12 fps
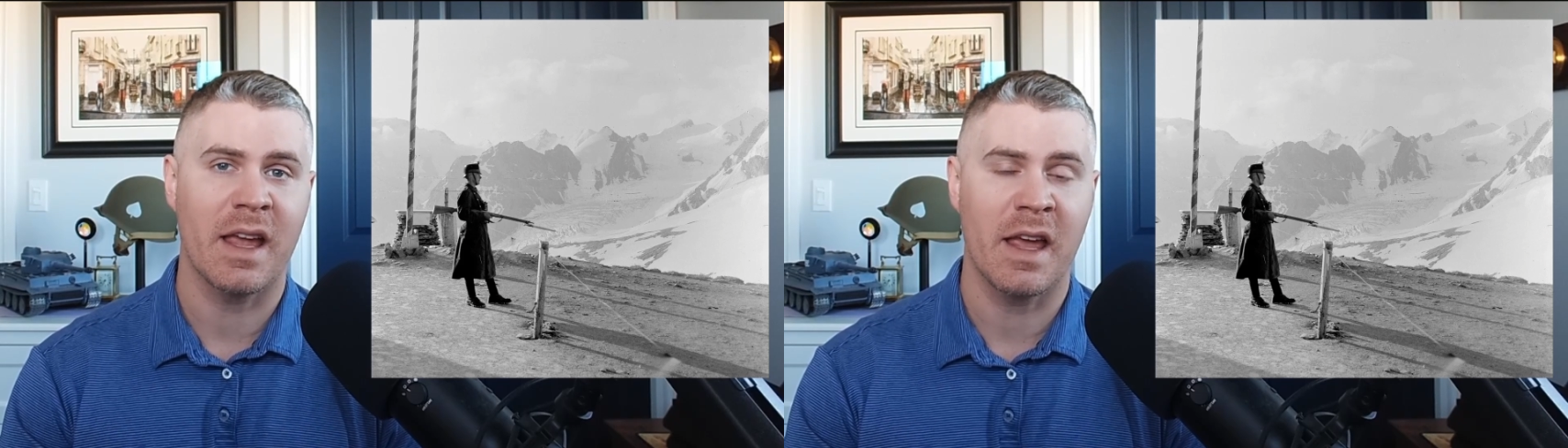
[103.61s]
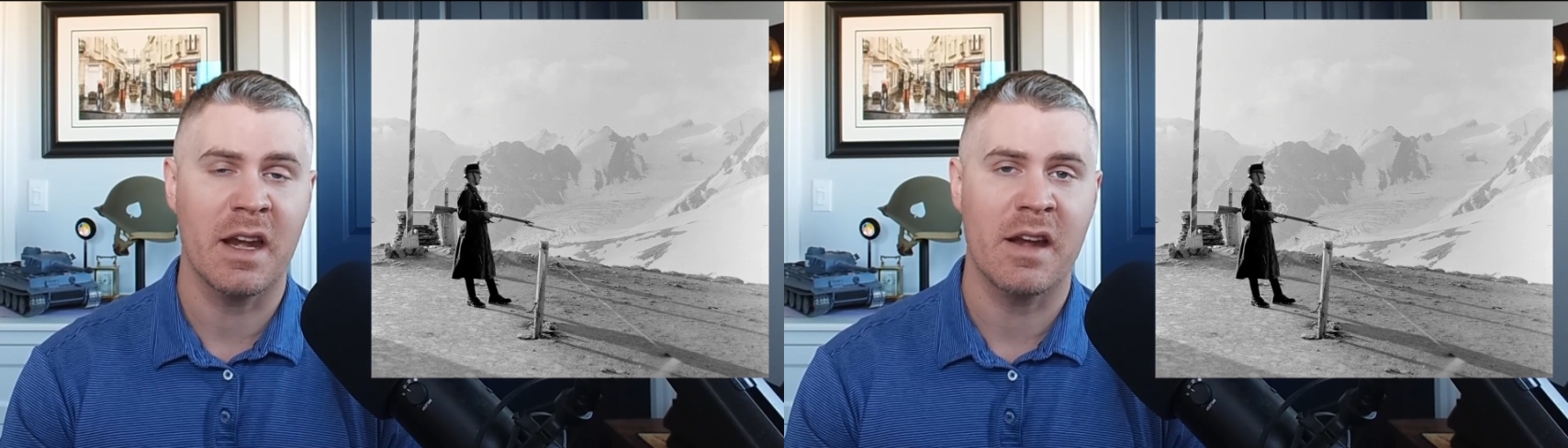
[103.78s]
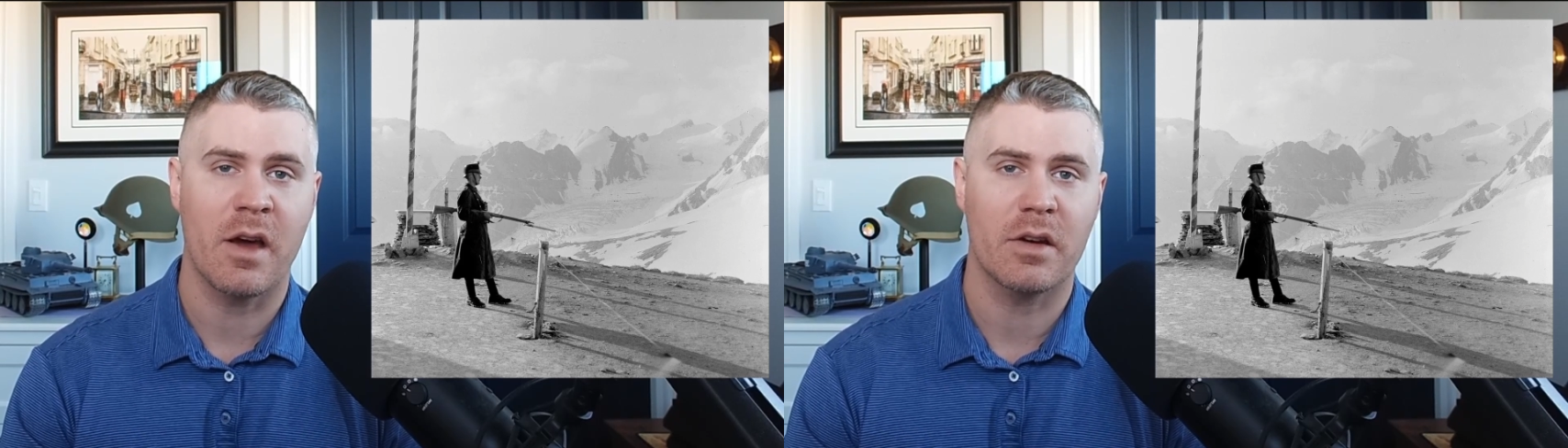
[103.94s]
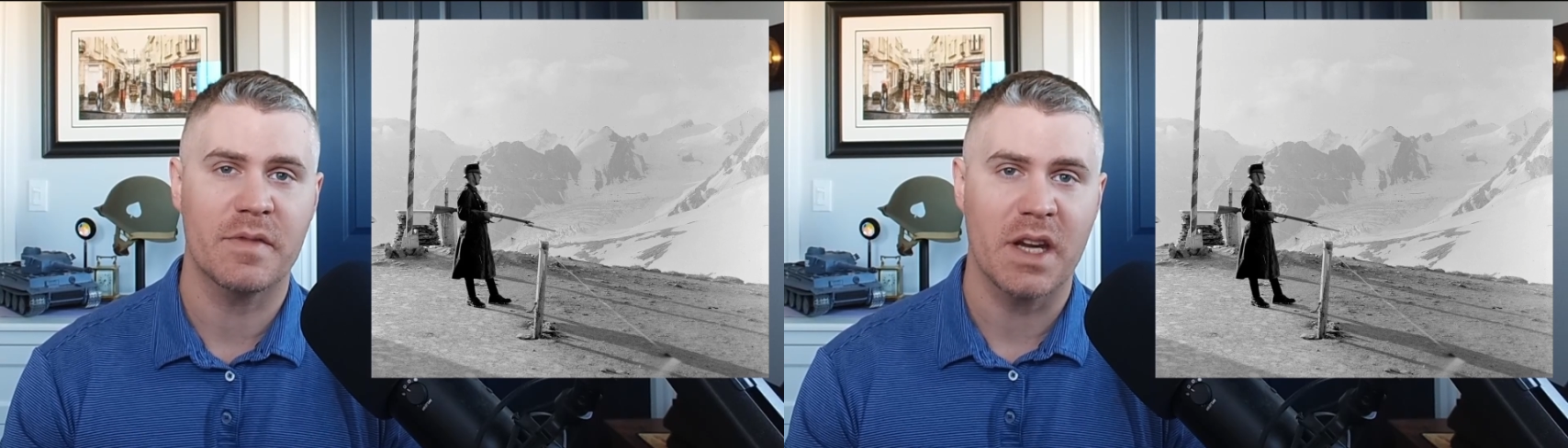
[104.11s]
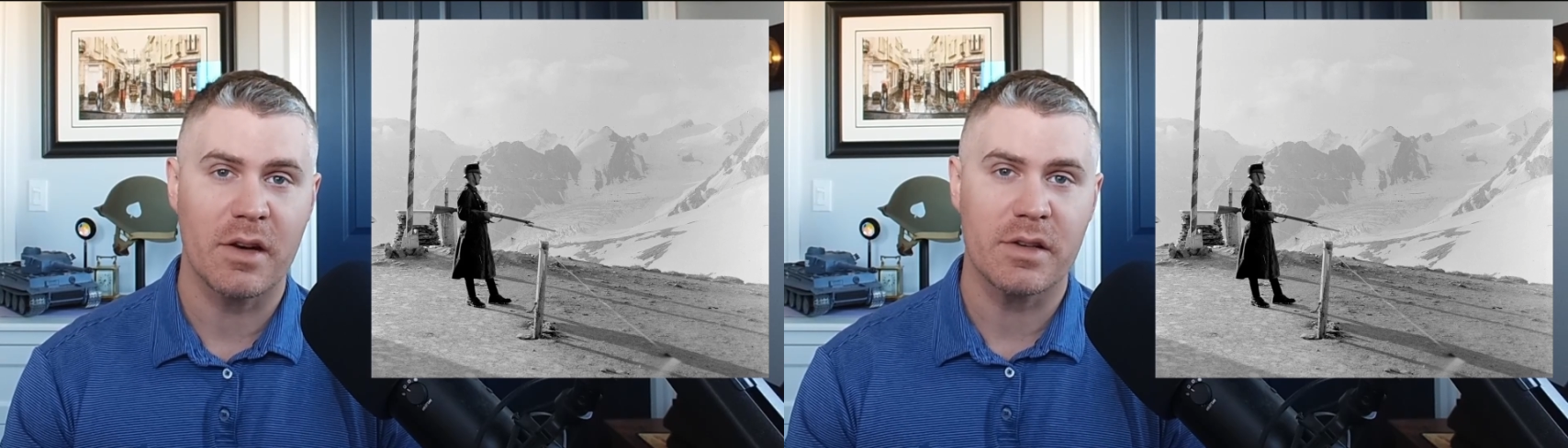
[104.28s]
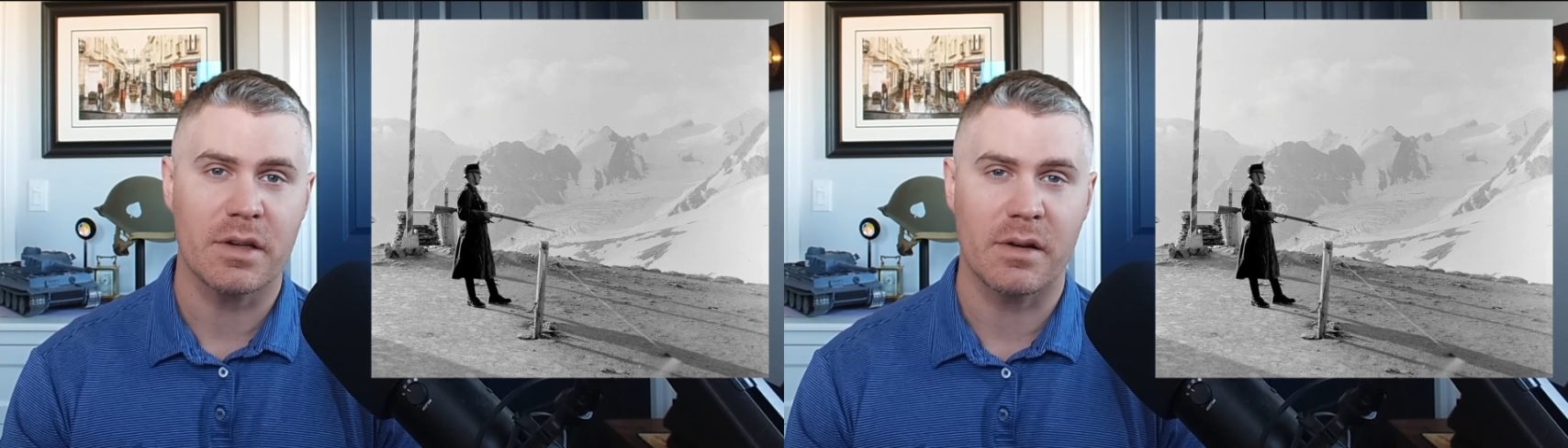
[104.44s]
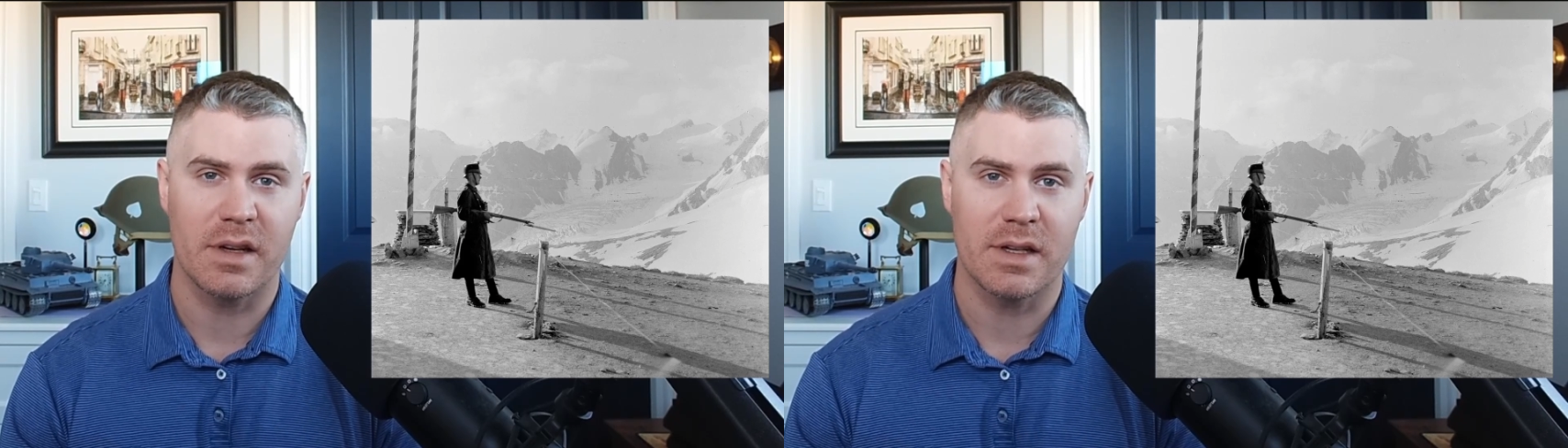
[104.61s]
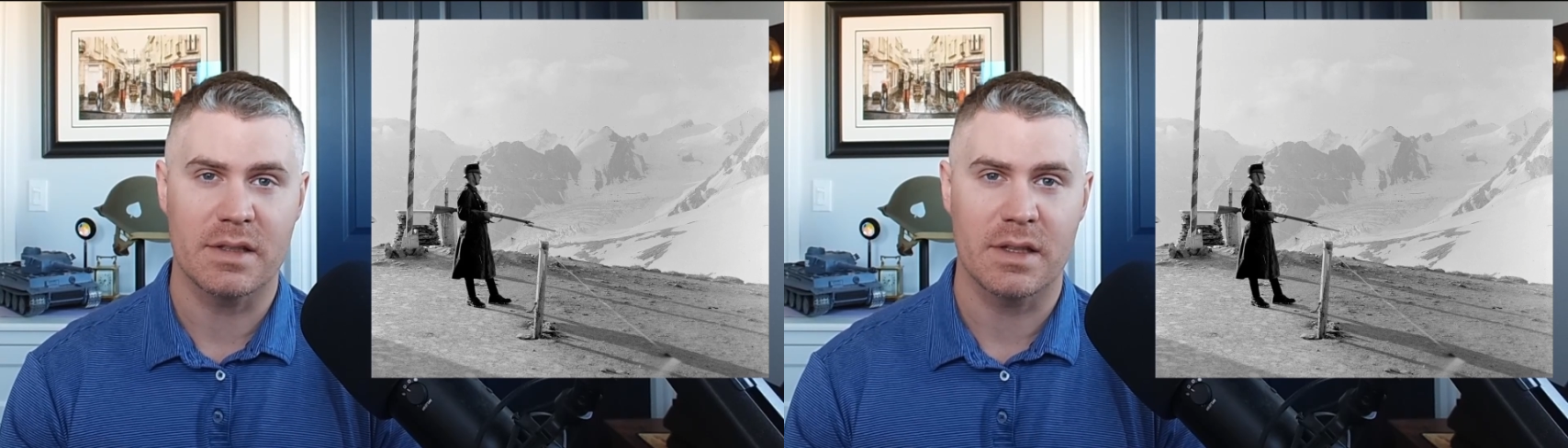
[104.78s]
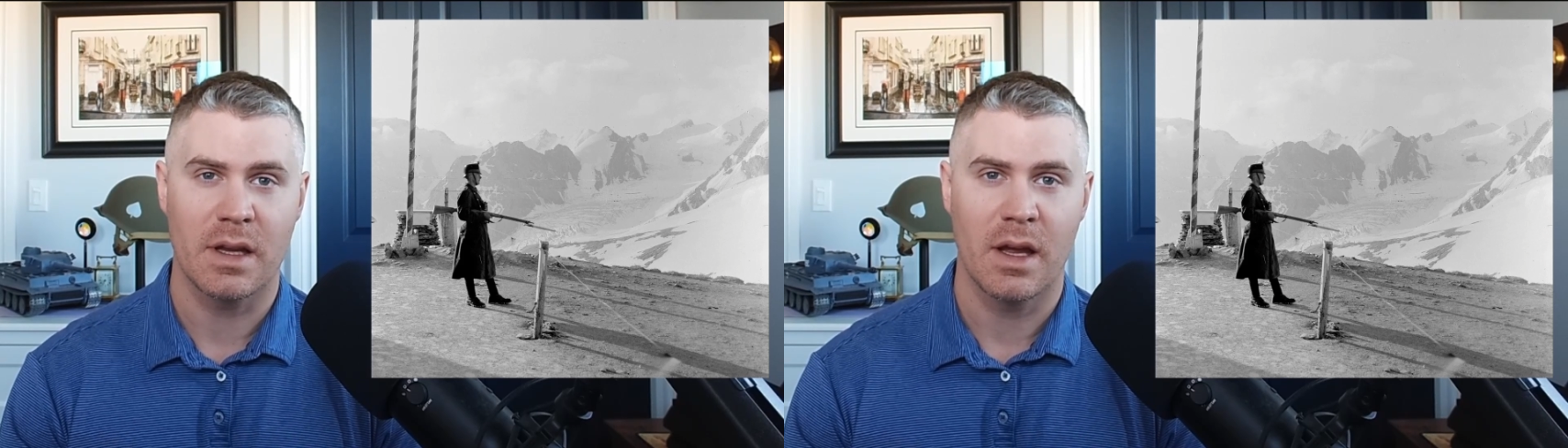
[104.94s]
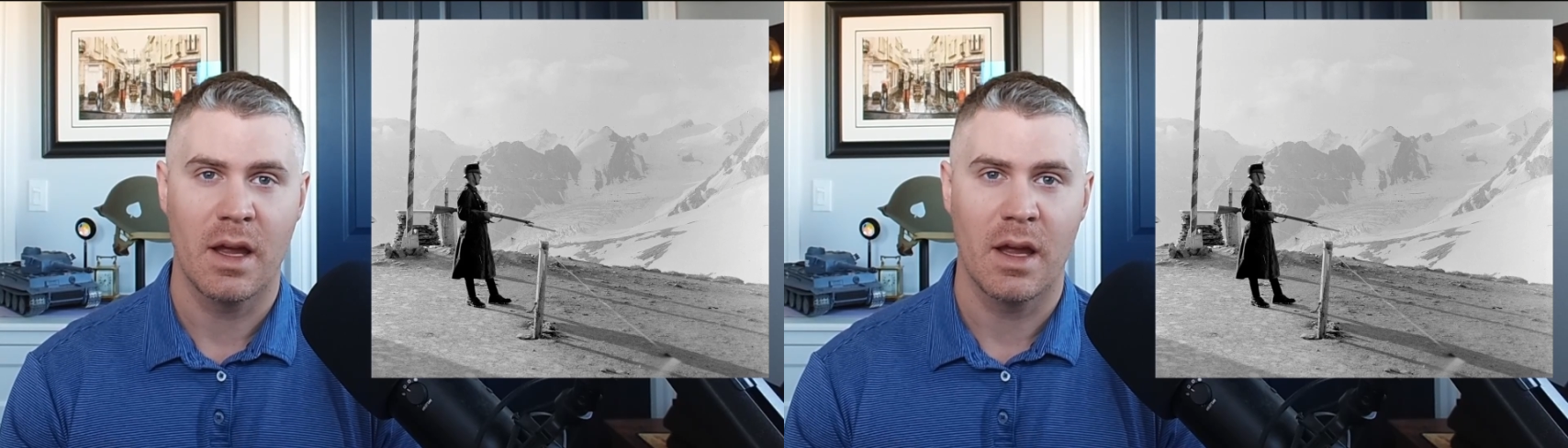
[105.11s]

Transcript: in and out of territories.